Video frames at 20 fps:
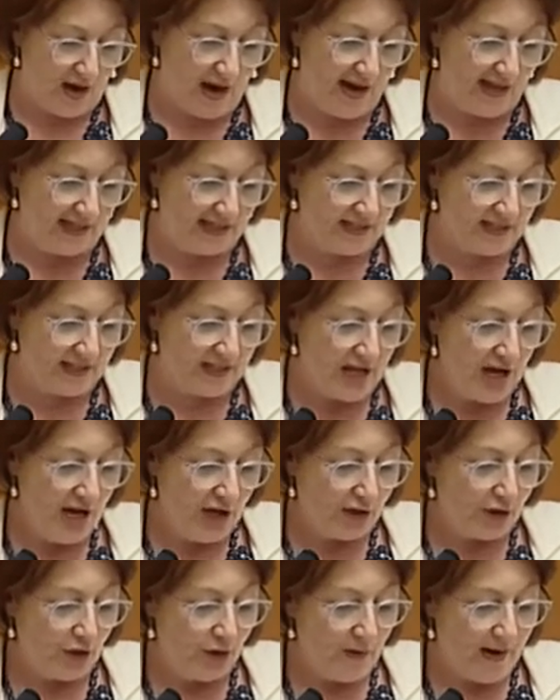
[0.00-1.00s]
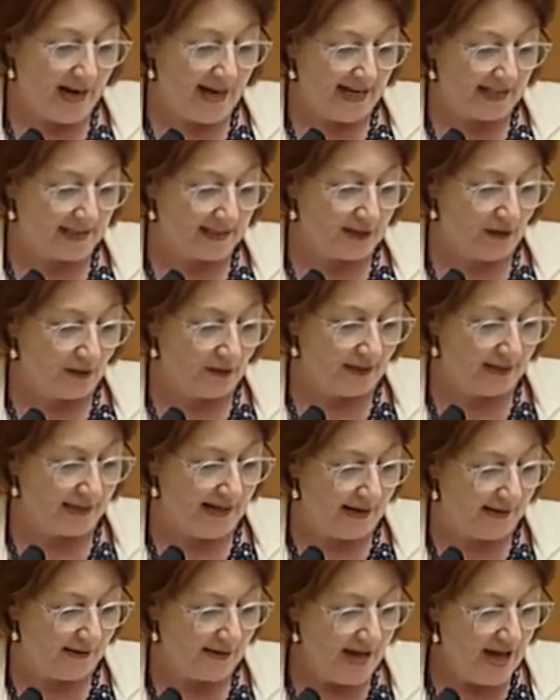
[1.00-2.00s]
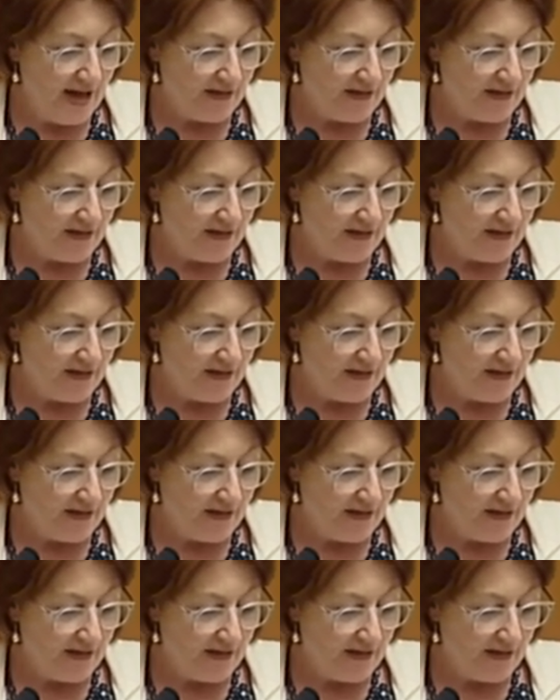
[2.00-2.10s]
Islands, Niue, and Tokelau,